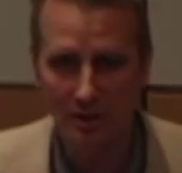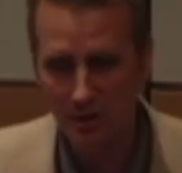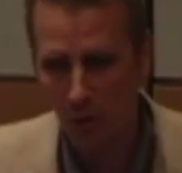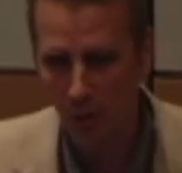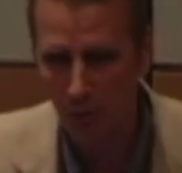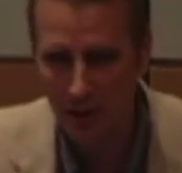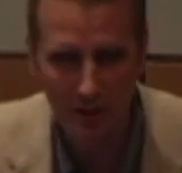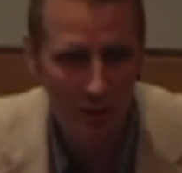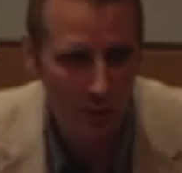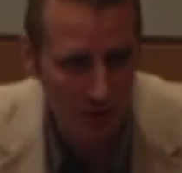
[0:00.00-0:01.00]
And so what we
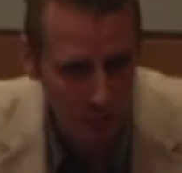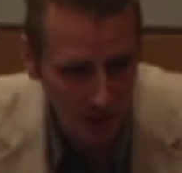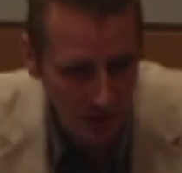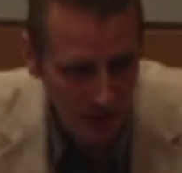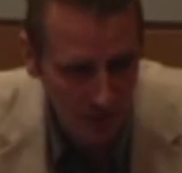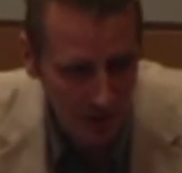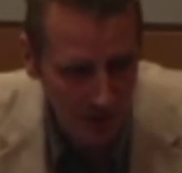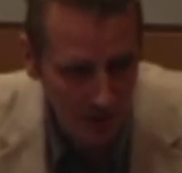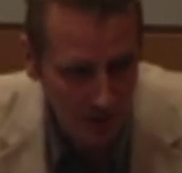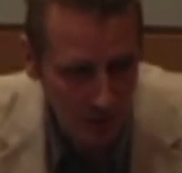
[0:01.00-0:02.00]
do is we,
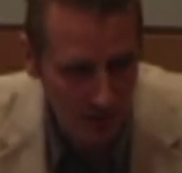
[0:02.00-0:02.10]
we